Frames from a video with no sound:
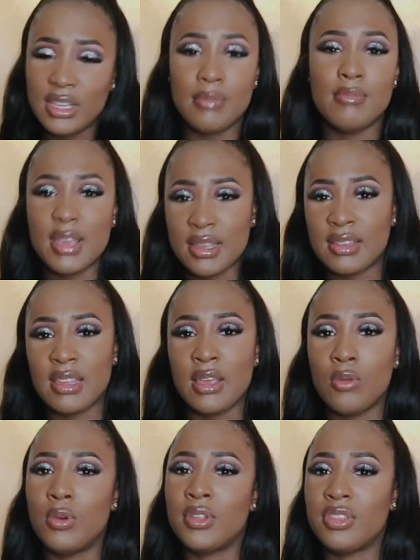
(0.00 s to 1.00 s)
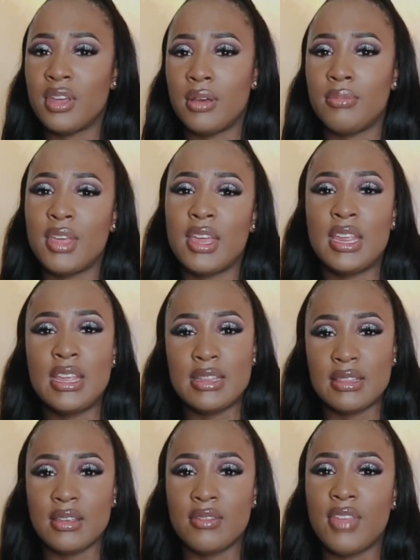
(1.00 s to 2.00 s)
mixing with the
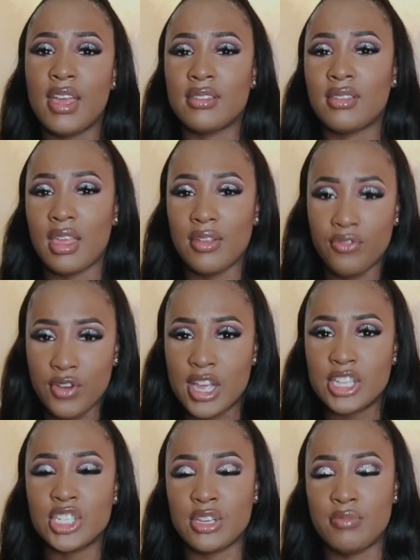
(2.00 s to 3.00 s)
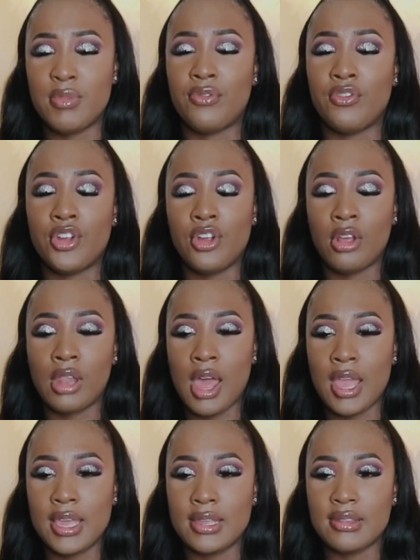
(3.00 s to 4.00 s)
adhesive that's like fresh and meant for your
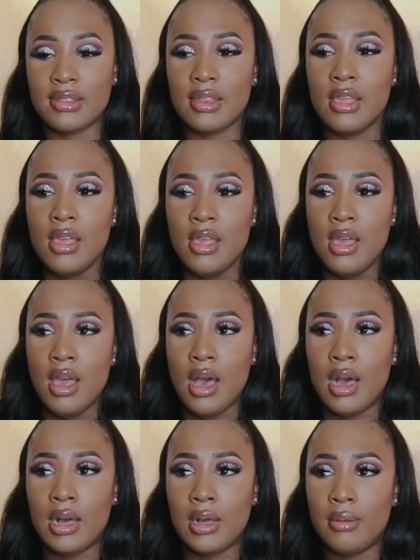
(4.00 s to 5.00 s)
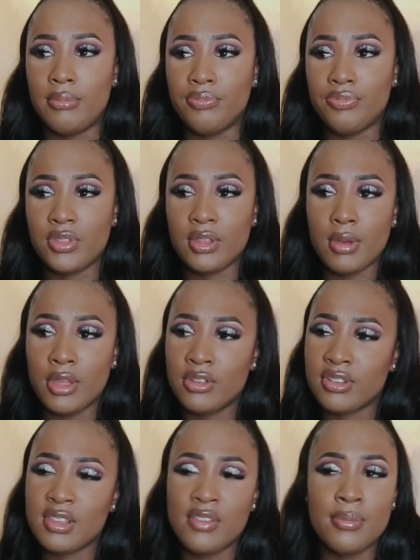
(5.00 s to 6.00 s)
clients. Some other
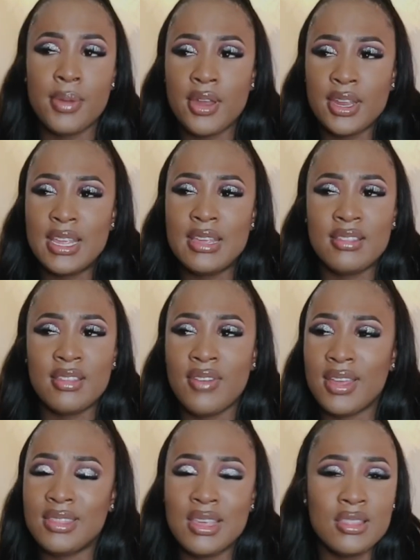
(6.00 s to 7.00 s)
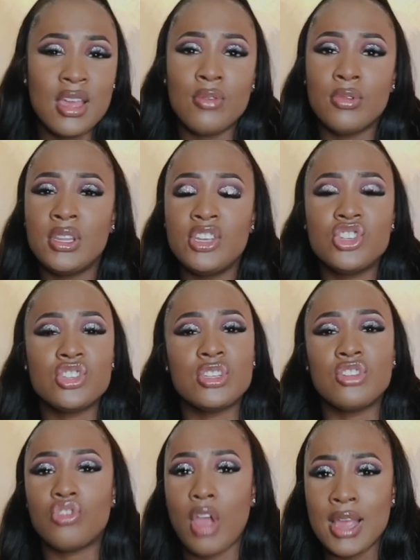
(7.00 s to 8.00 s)
stuff about adhesive, I think that really just
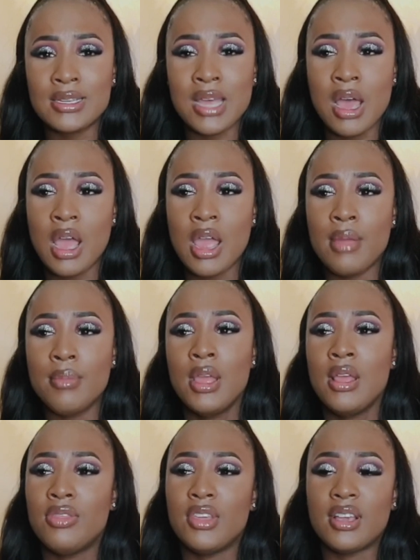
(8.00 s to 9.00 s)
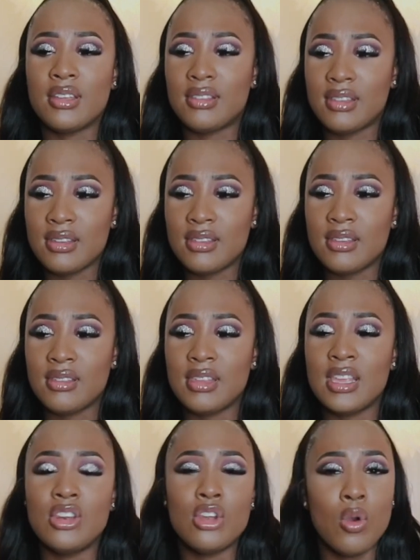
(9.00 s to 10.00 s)
the dry time, the
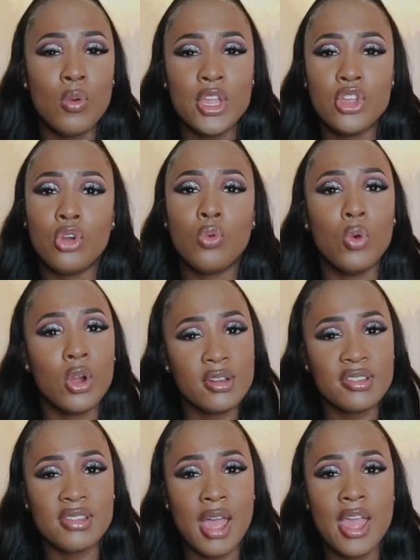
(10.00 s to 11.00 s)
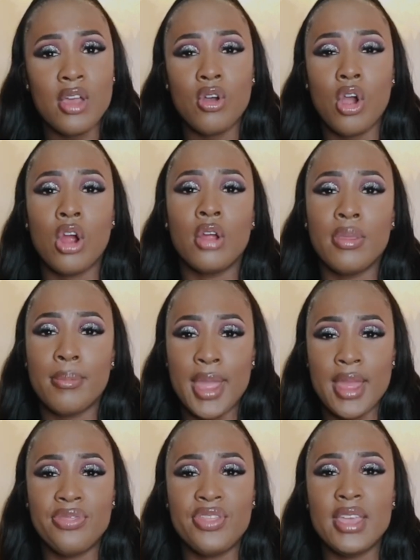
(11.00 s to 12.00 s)
consistency, knowing your work style are the
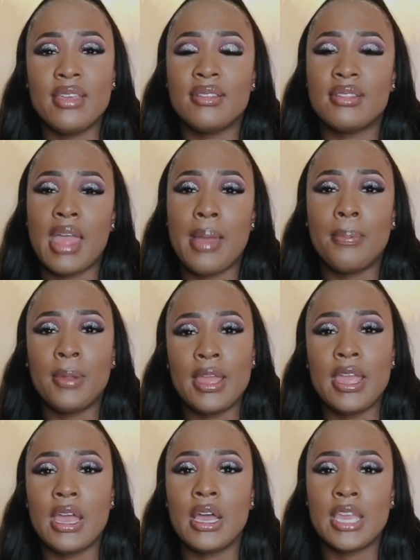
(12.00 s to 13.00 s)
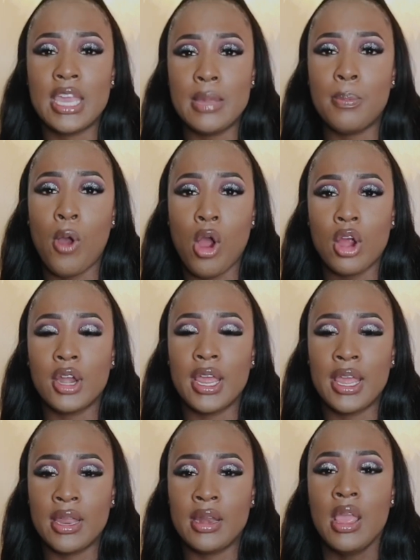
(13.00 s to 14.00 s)
main things that play a key part
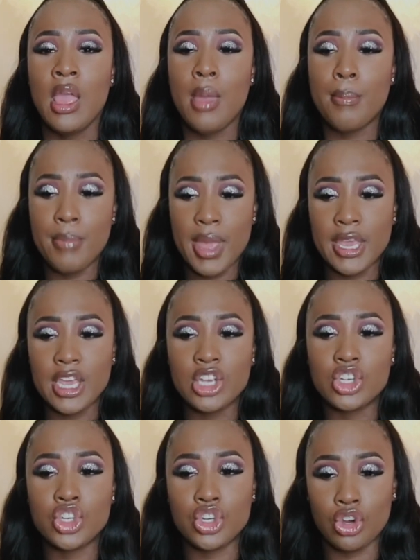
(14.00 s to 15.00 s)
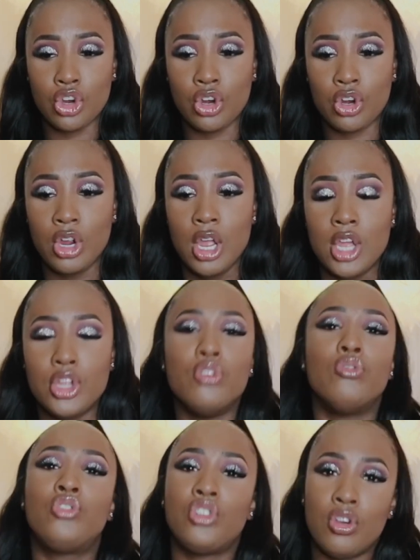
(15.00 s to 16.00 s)
in making sure
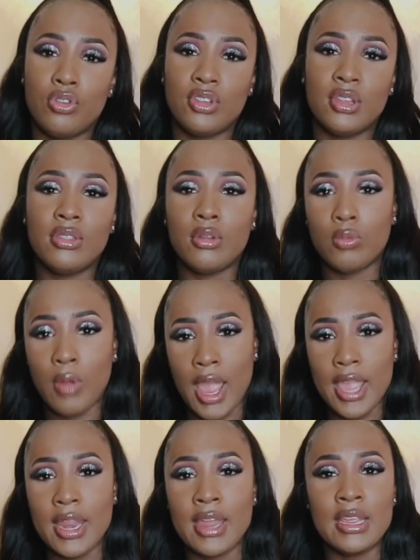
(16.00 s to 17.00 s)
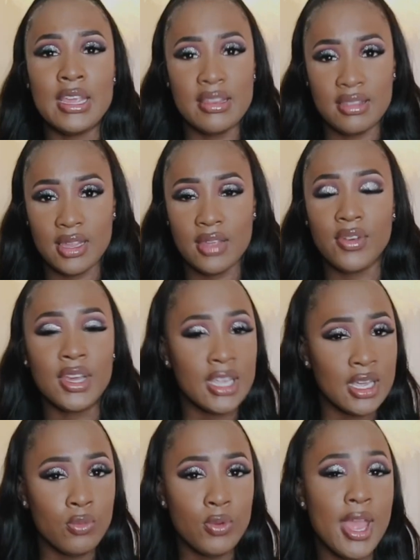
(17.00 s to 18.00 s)
you've chosen the right adhesive.
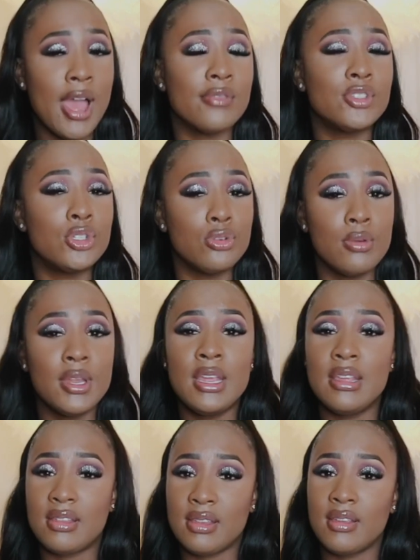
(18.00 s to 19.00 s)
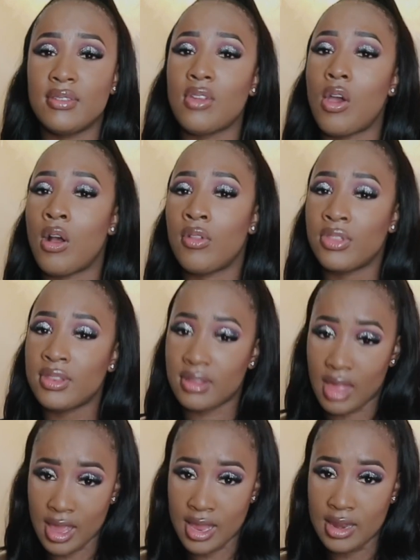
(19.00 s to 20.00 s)
Again, we have 2 adhesives on the
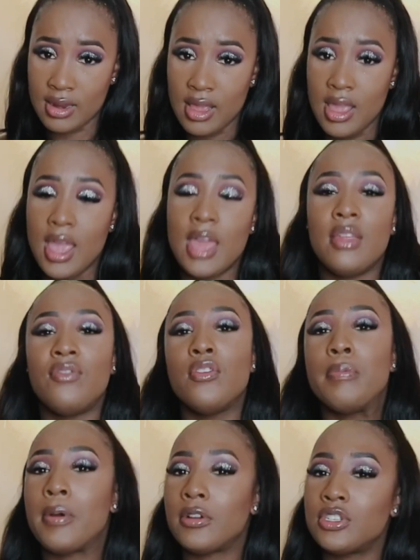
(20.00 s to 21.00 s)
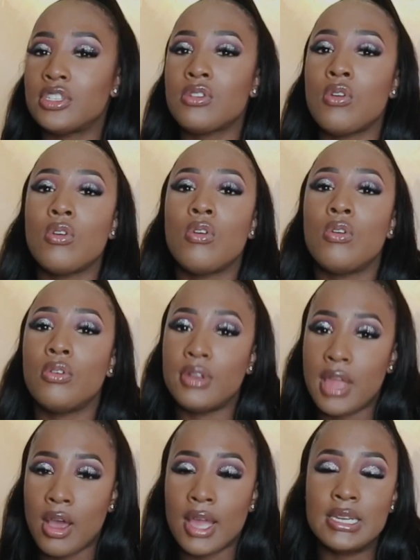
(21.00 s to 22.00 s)
site, and if you purchase whole cold
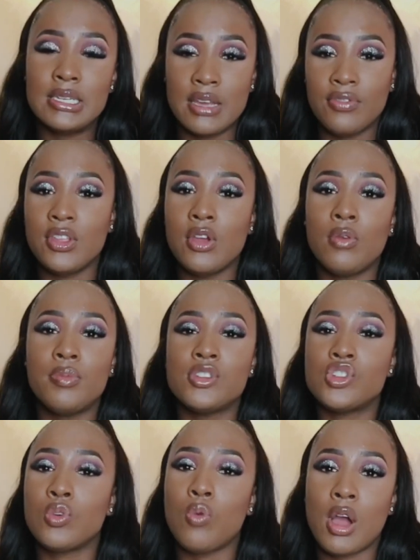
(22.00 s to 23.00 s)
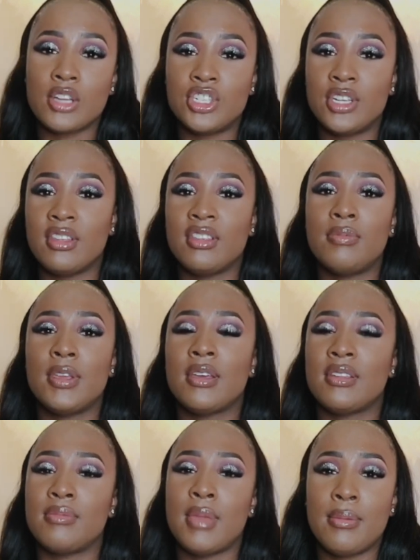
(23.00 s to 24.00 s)
now, I definitely hope that you're watching this,
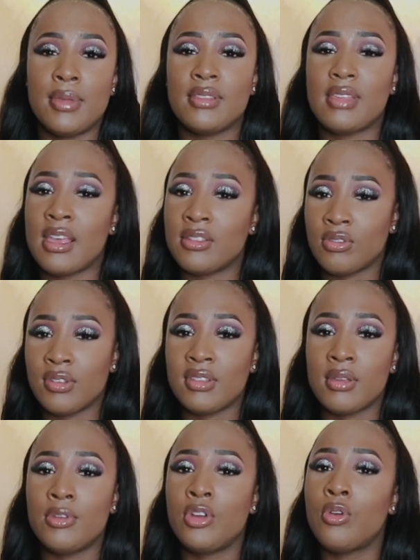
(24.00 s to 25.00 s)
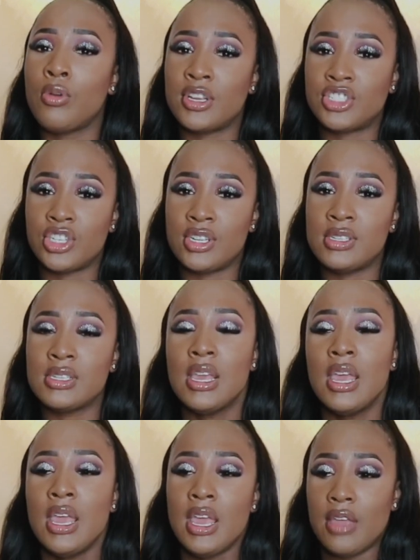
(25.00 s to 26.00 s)
because maybe it's answering some of your questions.
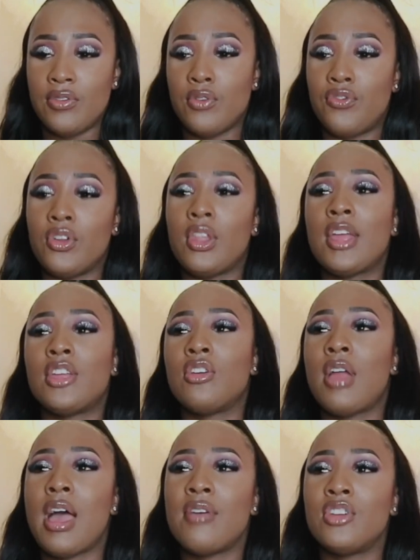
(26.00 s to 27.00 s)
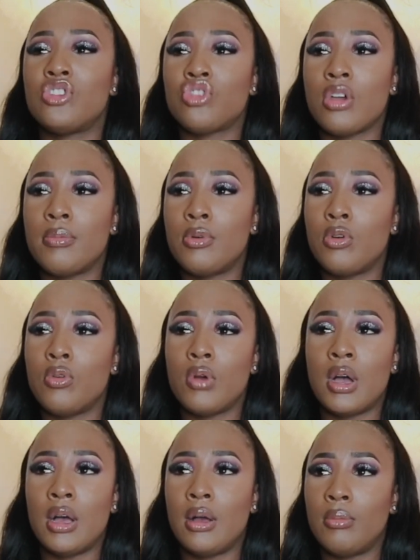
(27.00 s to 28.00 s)
If you feel like you're having trouble
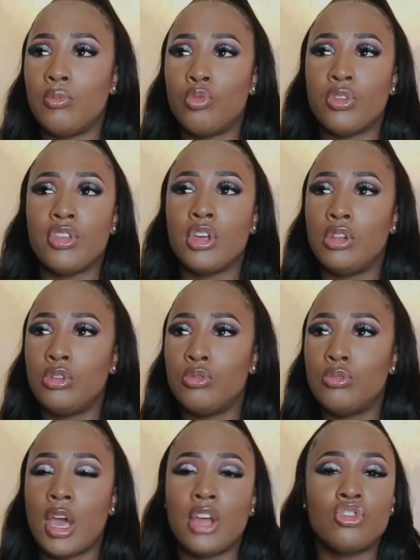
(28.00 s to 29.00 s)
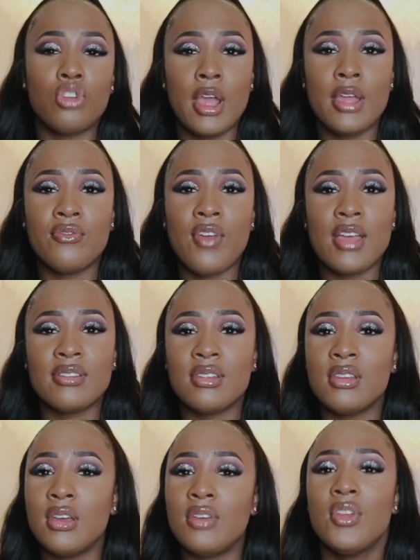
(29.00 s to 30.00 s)
with the glue not drying fast
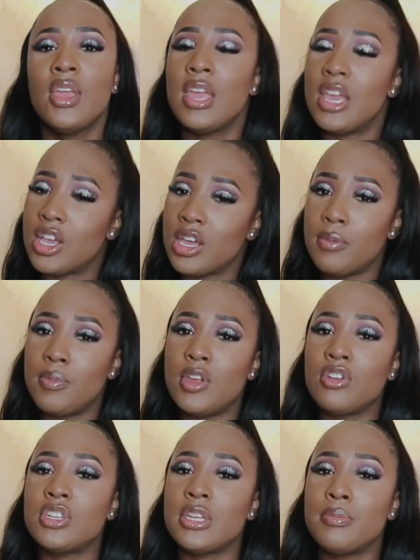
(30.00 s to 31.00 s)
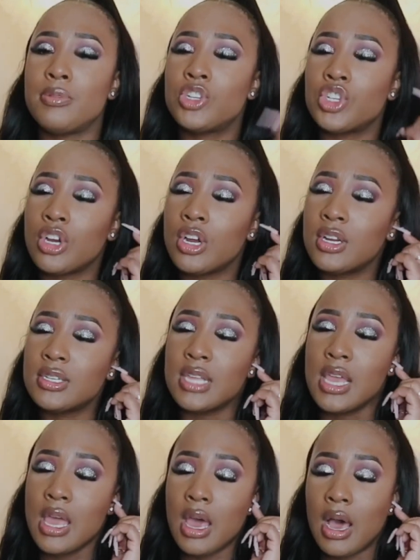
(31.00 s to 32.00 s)
enough, it could be your temperatures
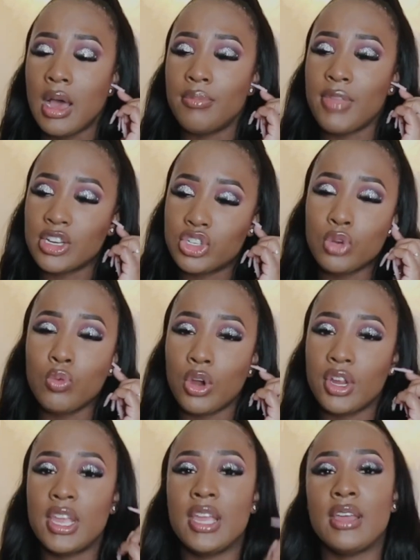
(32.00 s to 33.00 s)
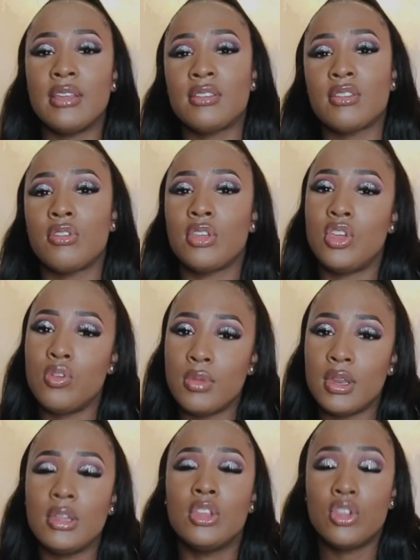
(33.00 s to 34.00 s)
that you're working in, so the
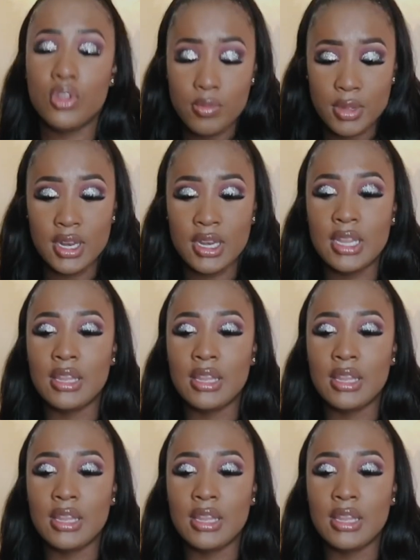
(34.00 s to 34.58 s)
humidity